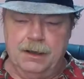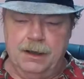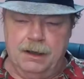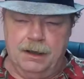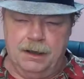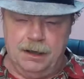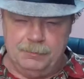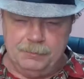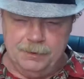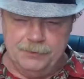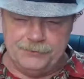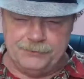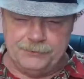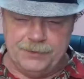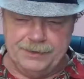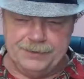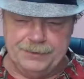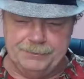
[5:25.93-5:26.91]
Almost
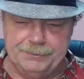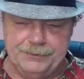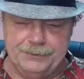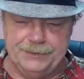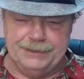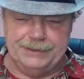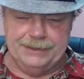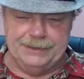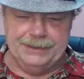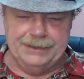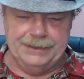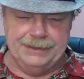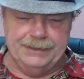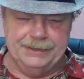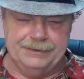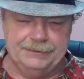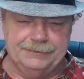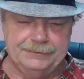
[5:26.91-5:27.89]
wound up doing
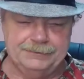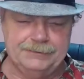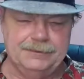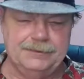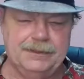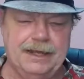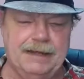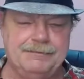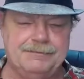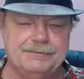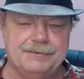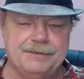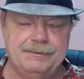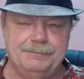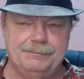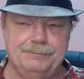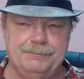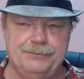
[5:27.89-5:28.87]
the live
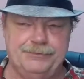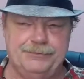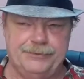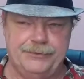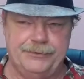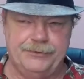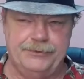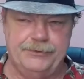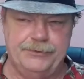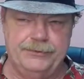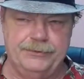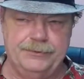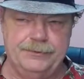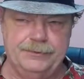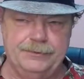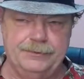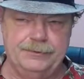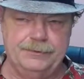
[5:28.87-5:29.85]
stream through
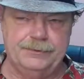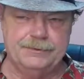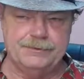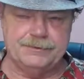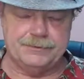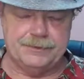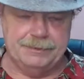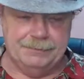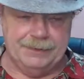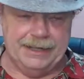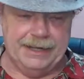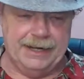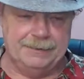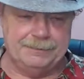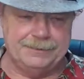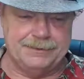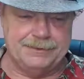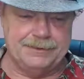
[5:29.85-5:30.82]

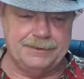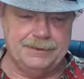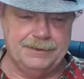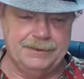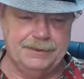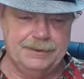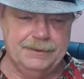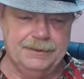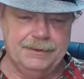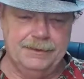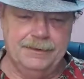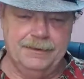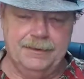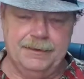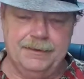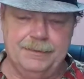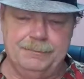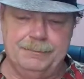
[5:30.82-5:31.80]
Streamlabs,
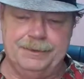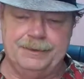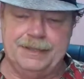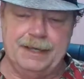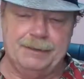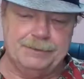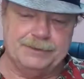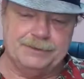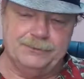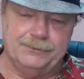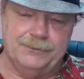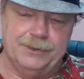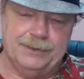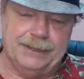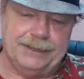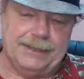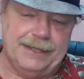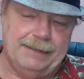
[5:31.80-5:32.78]
but that was the
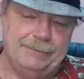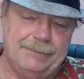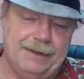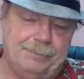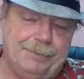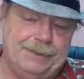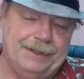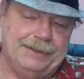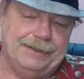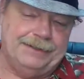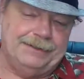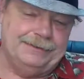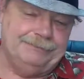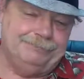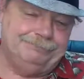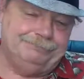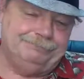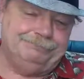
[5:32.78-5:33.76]
one that came up and
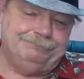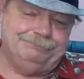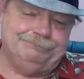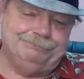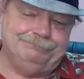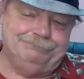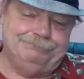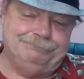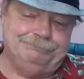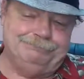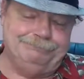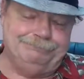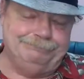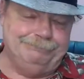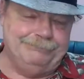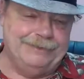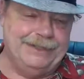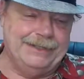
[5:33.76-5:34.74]

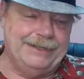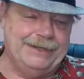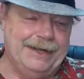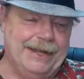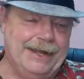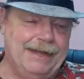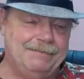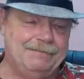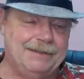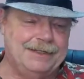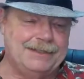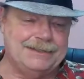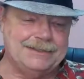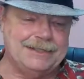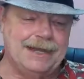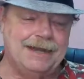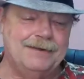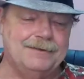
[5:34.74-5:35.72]
didn't have any
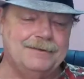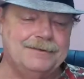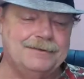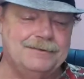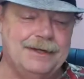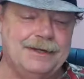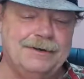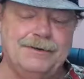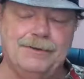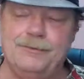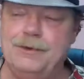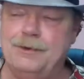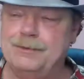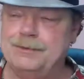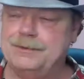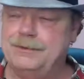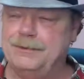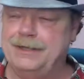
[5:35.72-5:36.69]
sound. So I don't know
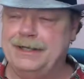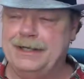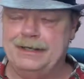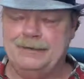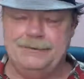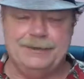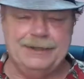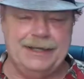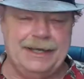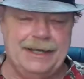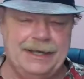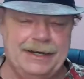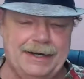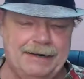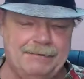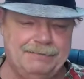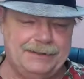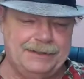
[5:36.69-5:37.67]
what was going on with that.
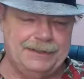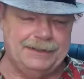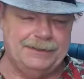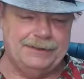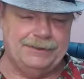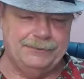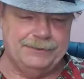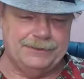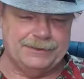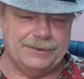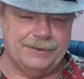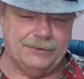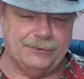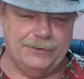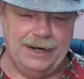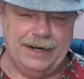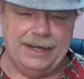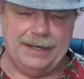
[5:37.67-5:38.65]
Everything was
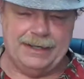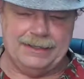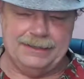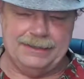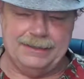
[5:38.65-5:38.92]
correct.